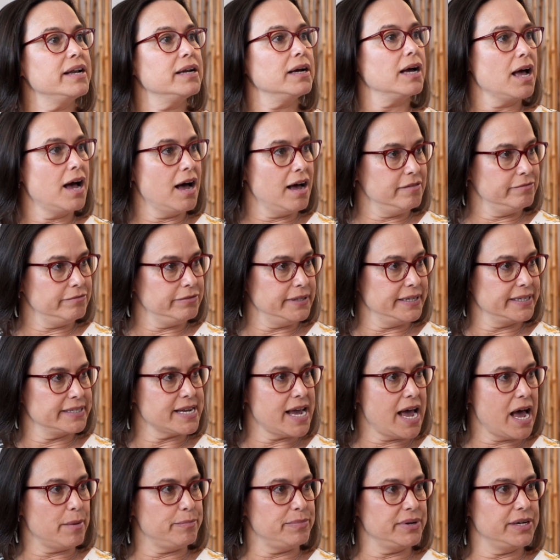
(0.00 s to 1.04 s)
a conflict
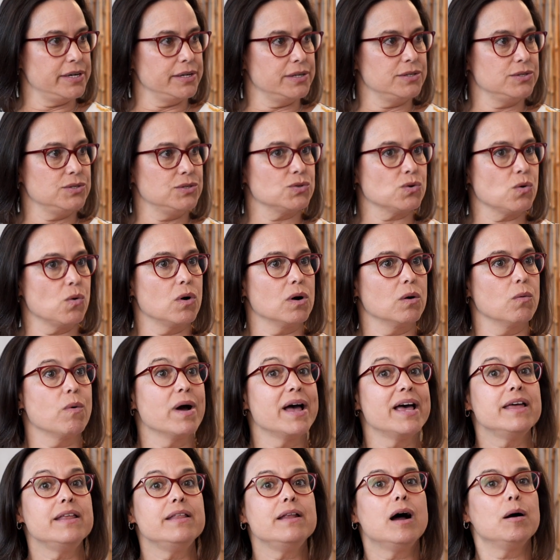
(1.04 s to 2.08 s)
happens or
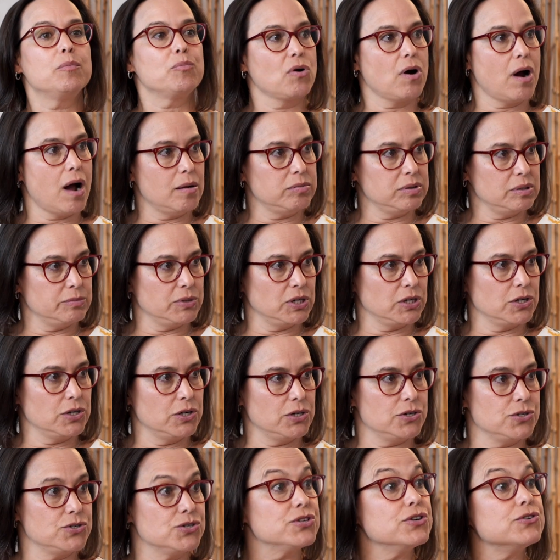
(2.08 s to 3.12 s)
when a problem
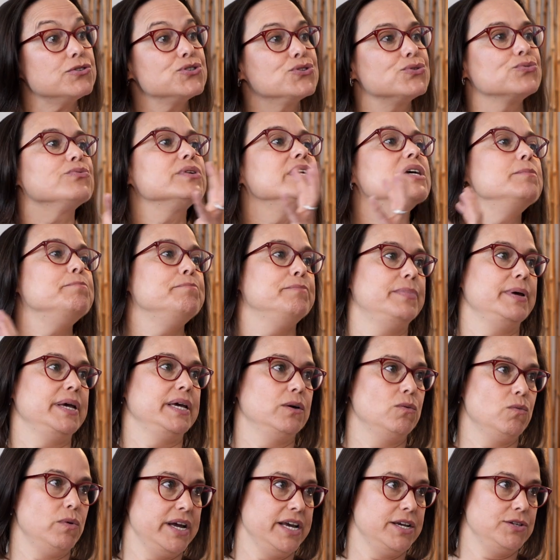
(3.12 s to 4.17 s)
occurs, there's three big
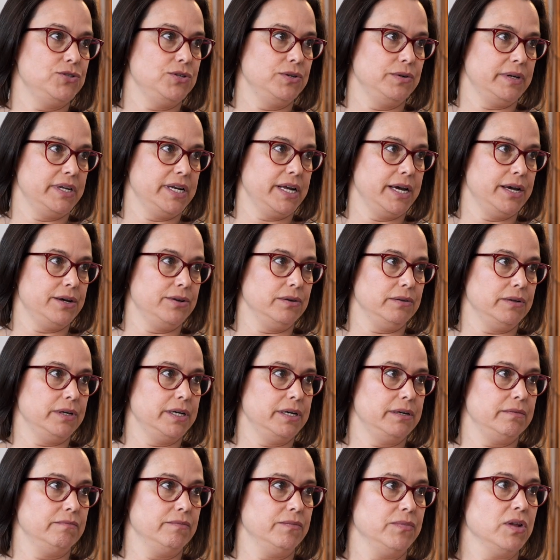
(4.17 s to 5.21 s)
ways you can handle
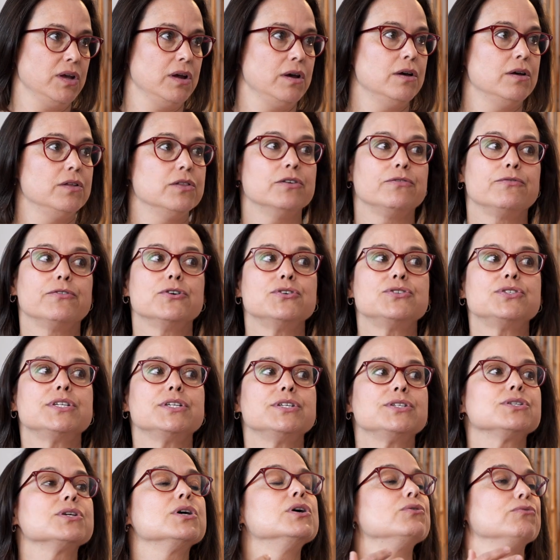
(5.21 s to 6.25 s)
it. The first
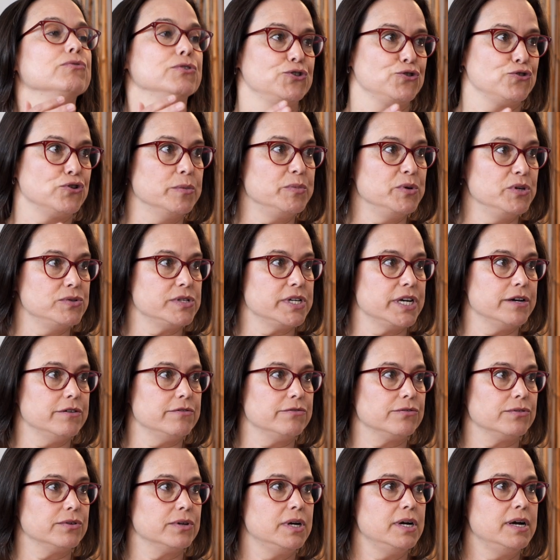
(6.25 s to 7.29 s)
is retributive.
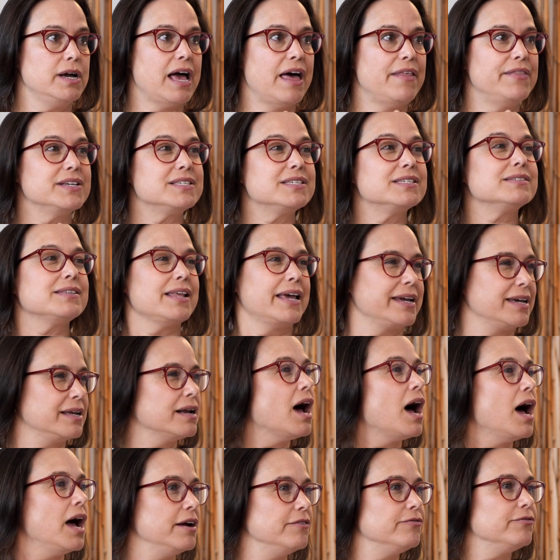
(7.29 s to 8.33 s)
And this is like an
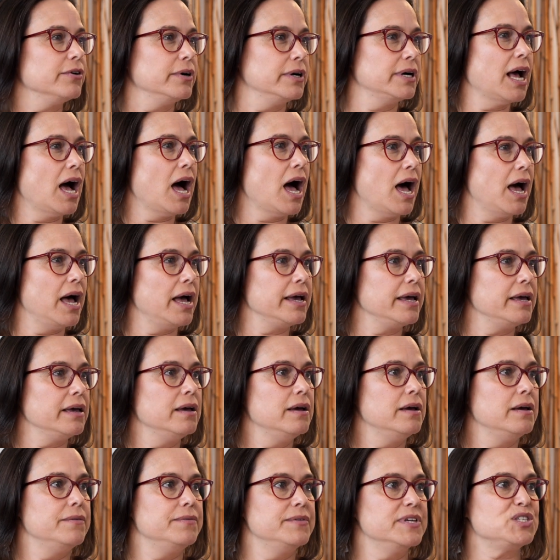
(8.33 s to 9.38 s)
eye for an eye.
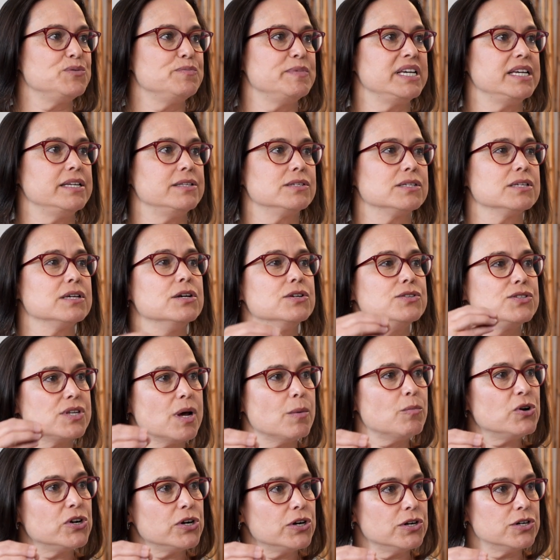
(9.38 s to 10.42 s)
This means
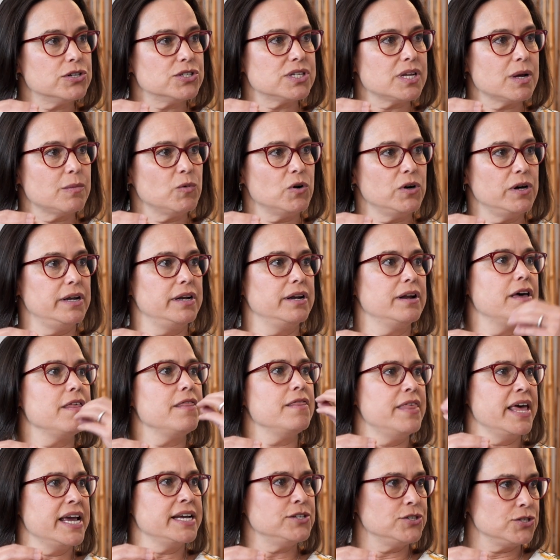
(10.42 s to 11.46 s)
someone hurt someone,
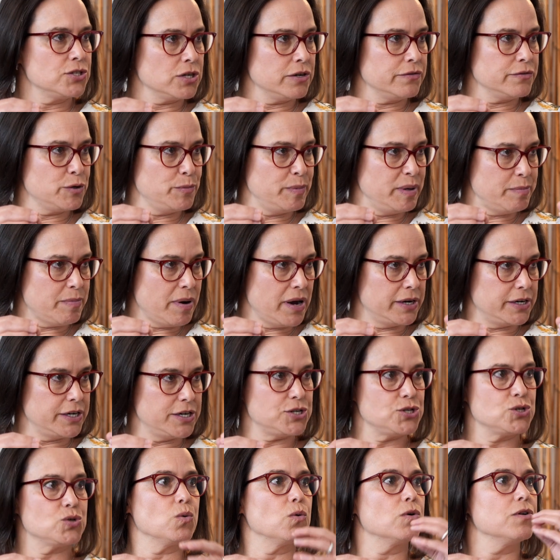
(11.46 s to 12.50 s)
they deserve to be
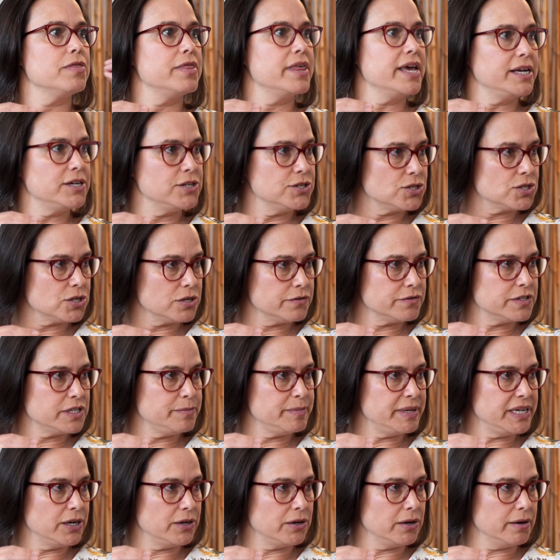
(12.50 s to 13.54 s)
punished, or they deserve to
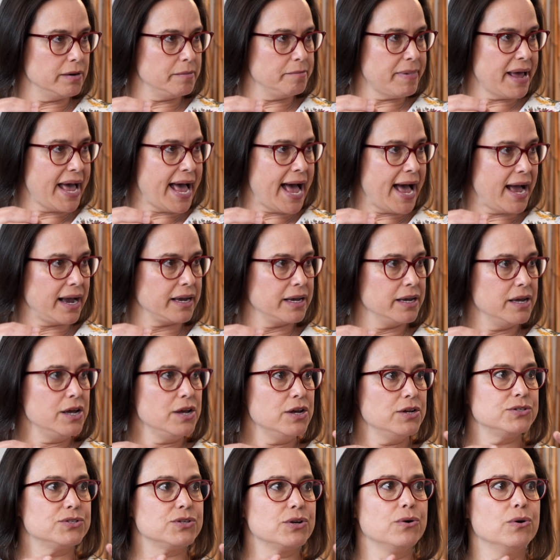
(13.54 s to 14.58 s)
be hurt back.
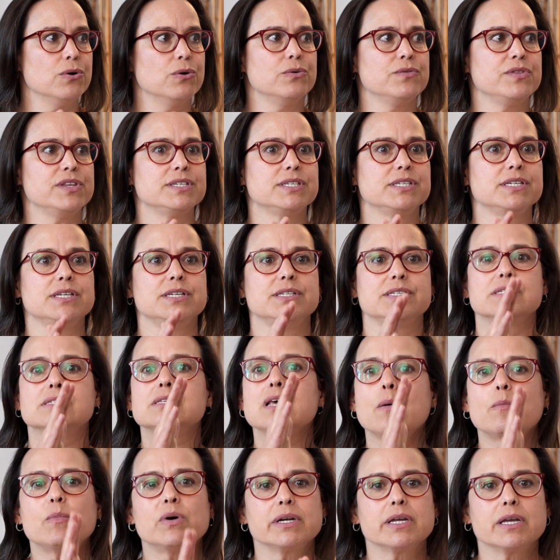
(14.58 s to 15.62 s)
So this is
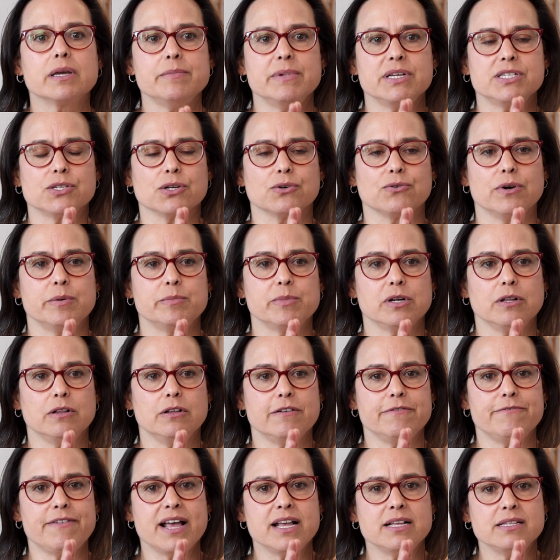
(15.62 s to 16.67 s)
someone commits a criminal
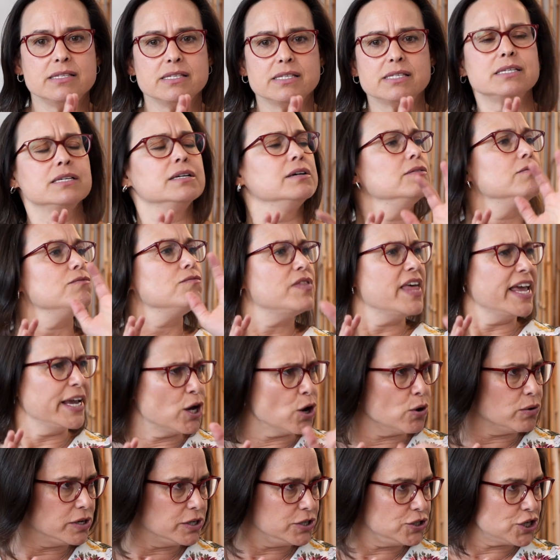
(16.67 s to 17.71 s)
offense, they
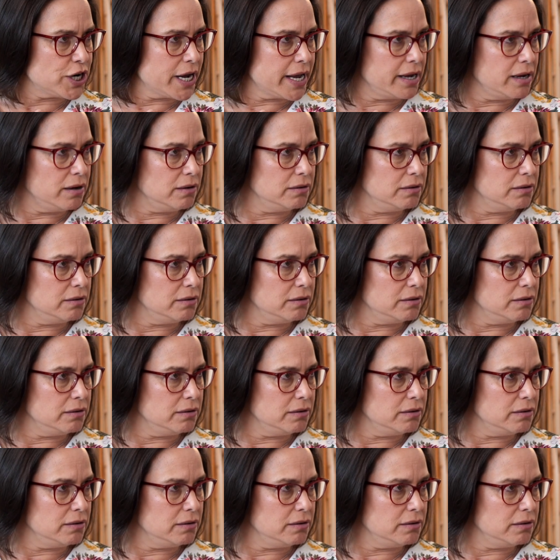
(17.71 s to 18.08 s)
go to jail.